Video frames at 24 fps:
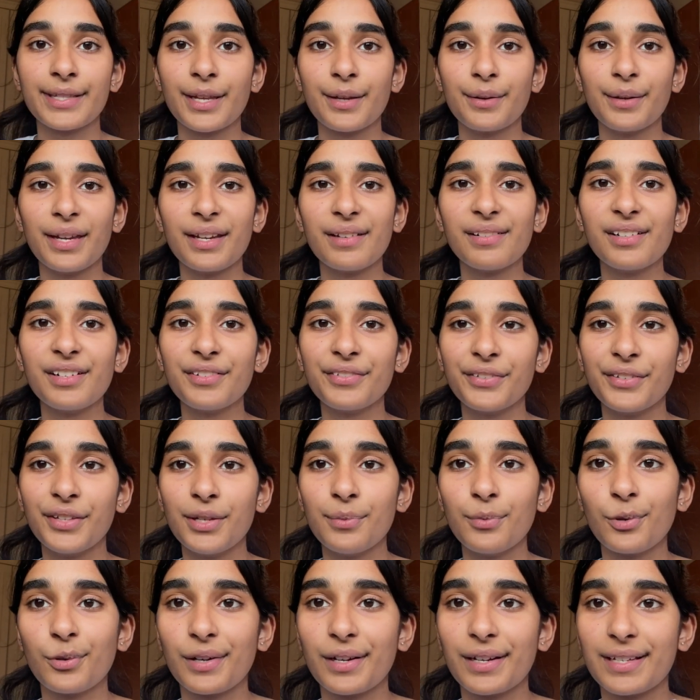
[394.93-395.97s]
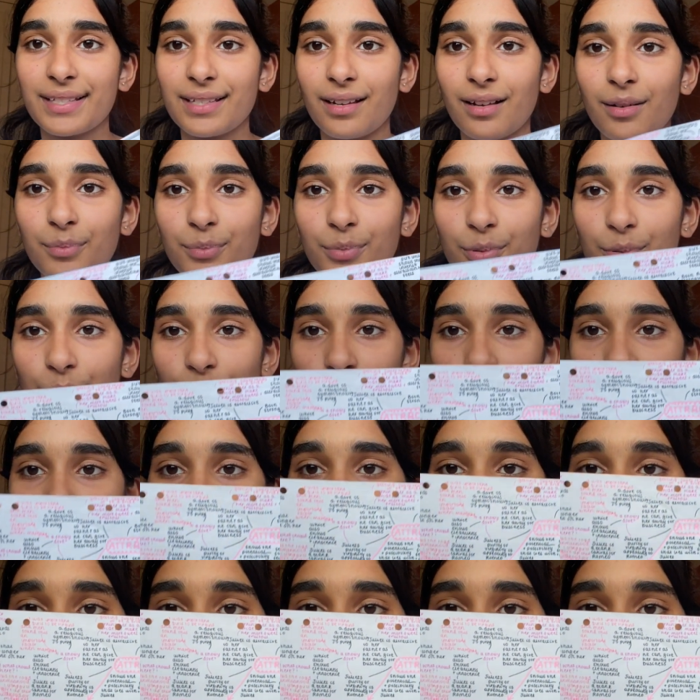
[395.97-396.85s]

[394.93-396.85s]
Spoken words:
So here are a few more examples.